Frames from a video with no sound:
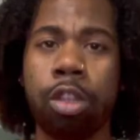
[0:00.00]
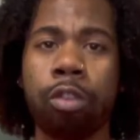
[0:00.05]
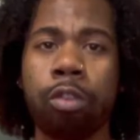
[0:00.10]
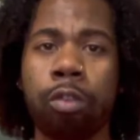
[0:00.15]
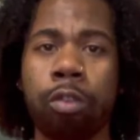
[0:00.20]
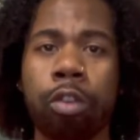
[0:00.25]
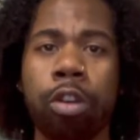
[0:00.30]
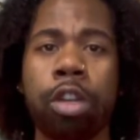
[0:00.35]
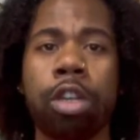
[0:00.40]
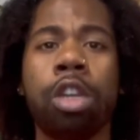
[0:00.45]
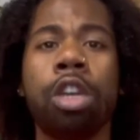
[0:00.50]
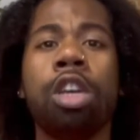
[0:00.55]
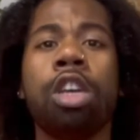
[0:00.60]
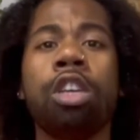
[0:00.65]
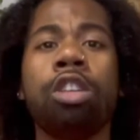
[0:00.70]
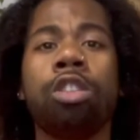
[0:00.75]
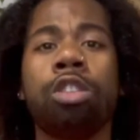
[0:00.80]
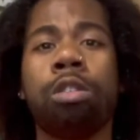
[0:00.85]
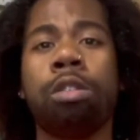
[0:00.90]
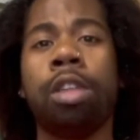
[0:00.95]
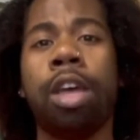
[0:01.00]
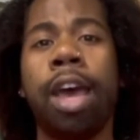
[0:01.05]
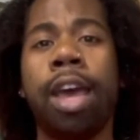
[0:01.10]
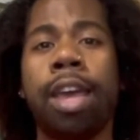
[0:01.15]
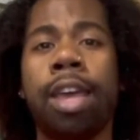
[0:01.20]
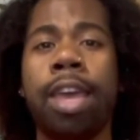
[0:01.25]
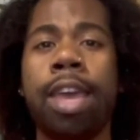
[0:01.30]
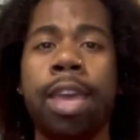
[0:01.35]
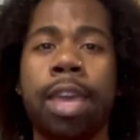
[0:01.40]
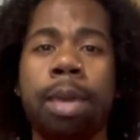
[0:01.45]
front so that
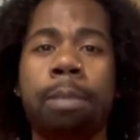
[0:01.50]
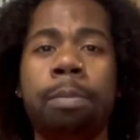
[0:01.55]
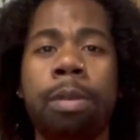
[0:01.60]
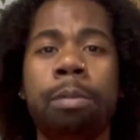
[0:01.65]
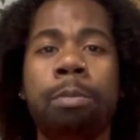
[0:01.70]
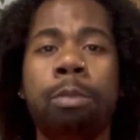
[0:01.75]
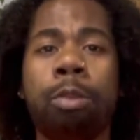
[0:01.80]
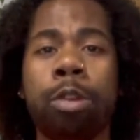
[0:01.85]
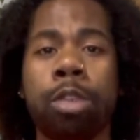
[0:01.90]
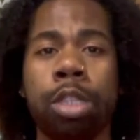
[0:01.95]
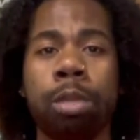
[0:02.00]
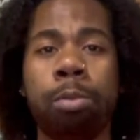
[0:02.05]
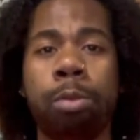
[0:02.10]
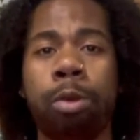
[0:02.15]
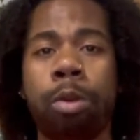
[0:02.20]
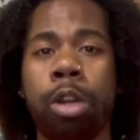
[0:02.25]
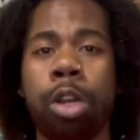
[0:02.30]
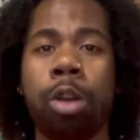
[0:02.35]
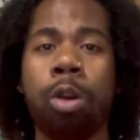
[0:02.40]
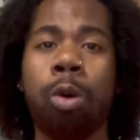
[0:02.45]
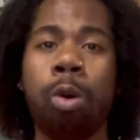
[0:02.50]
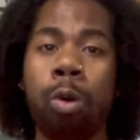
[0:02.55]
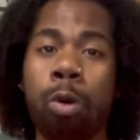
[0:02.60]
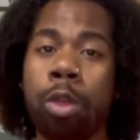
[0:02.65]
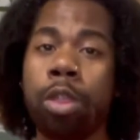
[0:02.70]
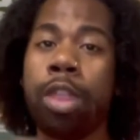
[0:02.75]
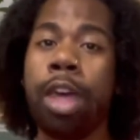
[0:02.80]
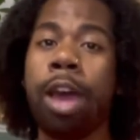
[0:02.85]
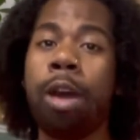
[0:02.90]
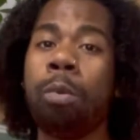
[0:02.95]
it can be more supported
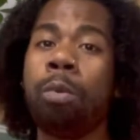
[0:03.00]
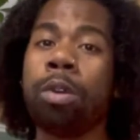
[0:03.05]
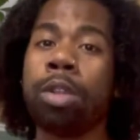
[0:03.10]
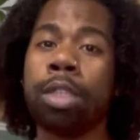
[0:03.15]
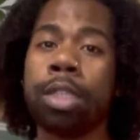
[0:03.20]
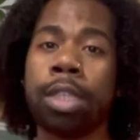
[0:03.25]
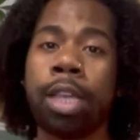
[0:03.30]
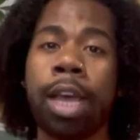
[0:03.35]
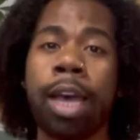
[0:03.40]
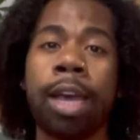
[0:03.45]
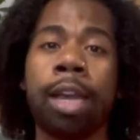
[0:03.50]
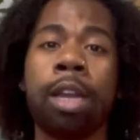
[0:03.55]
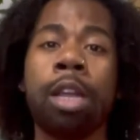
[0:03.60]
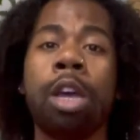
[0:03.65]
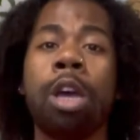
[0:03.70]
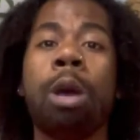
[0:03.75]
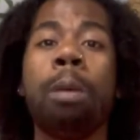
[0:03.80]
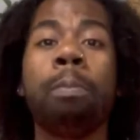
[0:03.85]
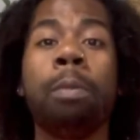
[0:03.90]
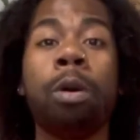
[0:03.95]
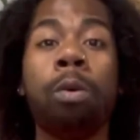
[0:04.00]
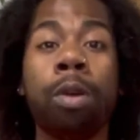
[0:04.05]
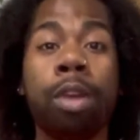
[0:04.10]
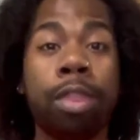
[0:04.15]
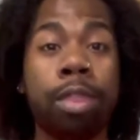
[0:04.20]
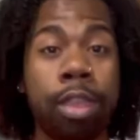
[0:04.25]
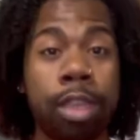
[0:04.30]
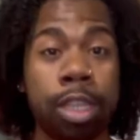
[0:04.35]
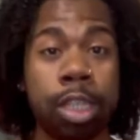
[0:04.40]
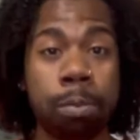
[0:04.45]
on that one side. But
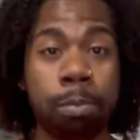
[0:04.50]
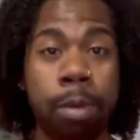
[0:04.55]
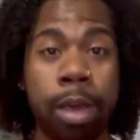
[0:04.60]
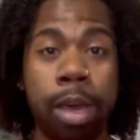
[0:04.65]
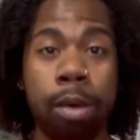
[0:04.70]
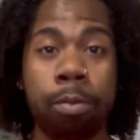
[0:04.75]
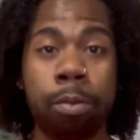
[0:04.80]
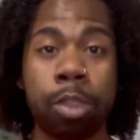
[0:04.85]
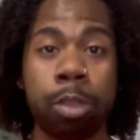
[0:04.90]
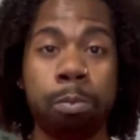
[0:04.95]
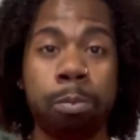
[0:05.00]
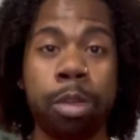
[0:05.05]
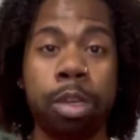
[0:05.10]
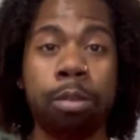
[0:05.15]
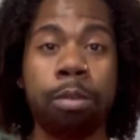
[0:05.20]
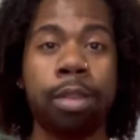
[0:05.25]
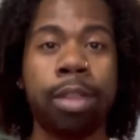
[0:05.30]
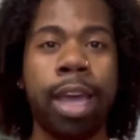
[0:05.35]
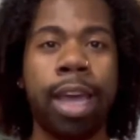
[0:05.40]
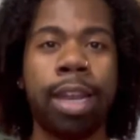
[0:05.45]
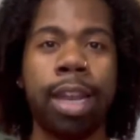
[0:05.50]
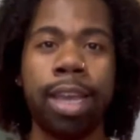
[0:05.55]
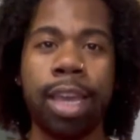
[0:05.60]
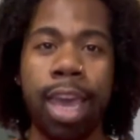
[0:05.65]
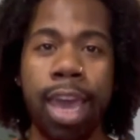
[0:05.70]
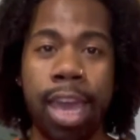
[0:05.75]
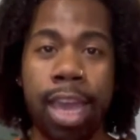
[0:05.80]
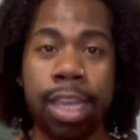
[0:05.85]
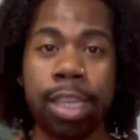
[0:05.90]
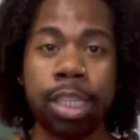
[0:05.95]
when this bed was built, that
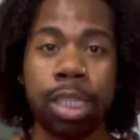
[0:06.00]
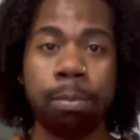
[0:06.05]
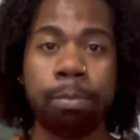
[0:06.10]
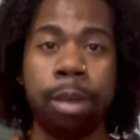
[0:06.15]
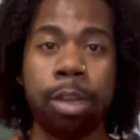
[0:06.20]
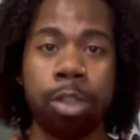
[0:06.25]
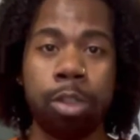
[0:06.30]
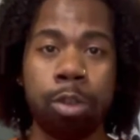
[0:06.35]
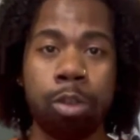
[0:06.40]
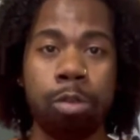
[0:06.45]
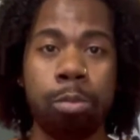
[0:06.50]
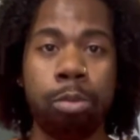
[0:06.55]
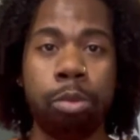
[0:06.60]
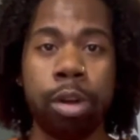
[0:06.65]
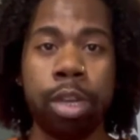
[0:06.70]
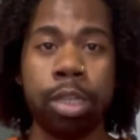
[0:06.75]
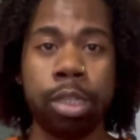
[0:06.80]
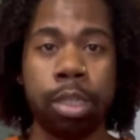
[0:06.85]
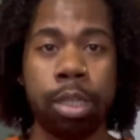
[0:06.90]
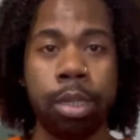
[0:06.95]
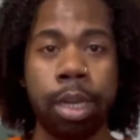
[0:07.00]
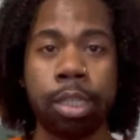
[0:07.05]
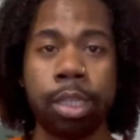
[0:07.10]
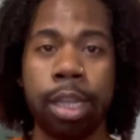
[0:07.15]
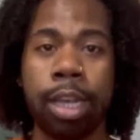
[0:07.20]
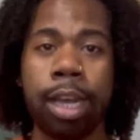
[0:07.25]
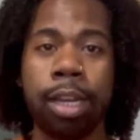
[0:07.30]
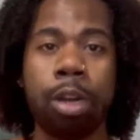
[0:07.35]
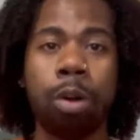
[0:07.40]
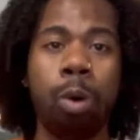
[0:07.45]
asymmetrical bracing that's
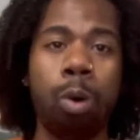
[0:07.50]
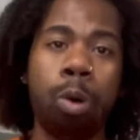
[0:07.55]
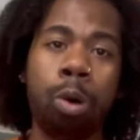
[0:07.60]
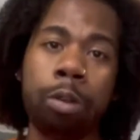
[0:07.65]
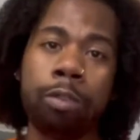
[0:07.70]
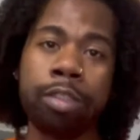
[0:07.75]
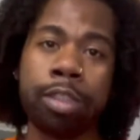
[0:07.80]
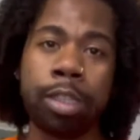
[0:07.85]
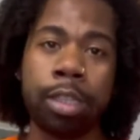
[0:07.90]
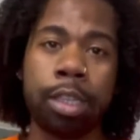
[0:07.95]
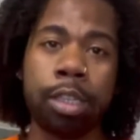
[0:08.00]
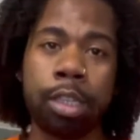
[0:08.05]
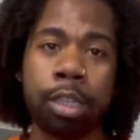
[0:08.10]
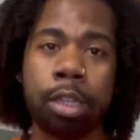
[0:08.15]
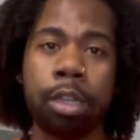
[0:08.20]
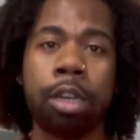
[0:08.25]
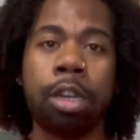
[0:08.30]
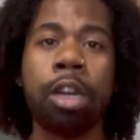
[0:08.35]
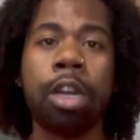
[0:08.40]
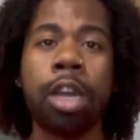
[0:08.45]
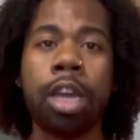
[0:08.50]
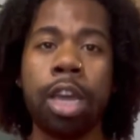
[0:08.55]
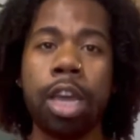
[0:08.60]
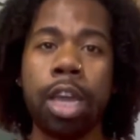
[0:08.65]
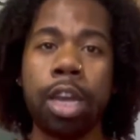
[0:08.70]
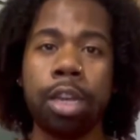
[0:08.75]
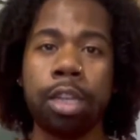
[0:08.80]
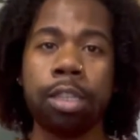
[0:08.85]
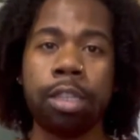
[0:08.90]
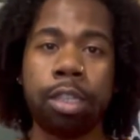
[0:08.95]
kind of off center
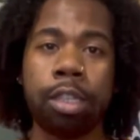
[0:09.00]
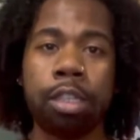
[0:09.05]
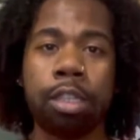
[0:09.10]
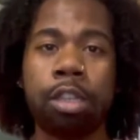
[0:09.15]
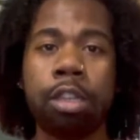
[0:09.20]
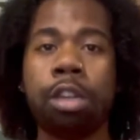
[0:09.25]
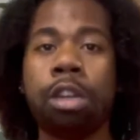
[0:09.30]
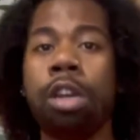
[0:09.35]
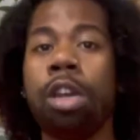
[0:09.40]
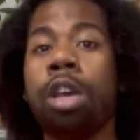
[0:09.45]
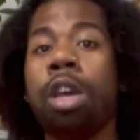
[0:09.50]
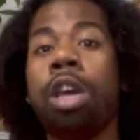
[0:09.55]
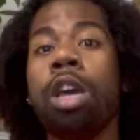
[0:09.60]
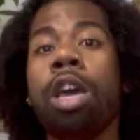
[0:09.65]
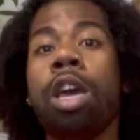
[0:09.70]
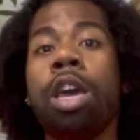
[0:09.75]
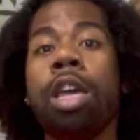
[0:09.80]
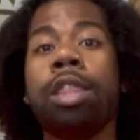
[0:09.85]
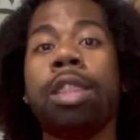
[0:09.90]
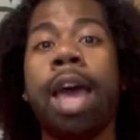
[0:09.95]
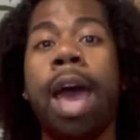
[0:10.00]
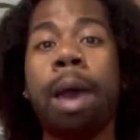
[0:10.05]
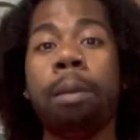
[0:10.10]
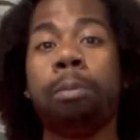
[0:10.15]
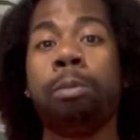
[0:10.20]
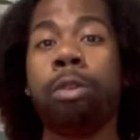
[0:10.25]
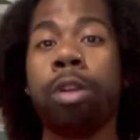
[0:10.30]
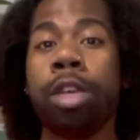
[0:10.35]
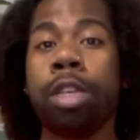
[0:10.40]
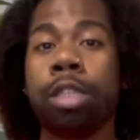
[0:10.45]
in the center, that
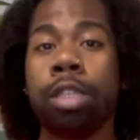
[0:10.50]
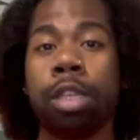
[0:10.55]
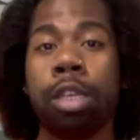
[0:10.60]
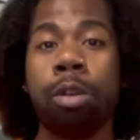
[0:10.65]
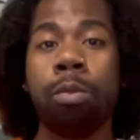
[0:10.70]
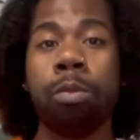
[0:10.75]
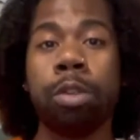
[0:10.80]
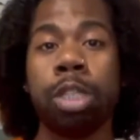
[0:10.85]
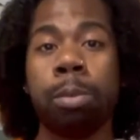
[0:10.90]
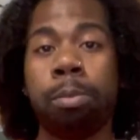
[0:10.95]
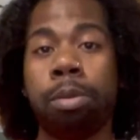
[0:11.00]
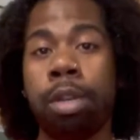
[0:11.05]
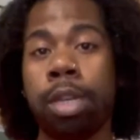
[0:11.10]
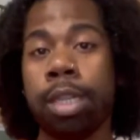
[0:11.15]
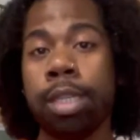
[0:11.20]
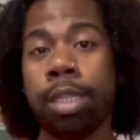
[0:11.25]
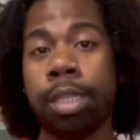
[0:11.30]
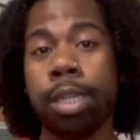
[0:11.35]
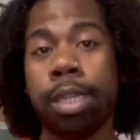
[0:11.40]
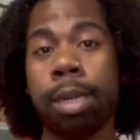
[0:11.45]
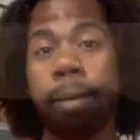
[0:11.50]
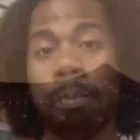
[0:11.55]
bracing was placed in the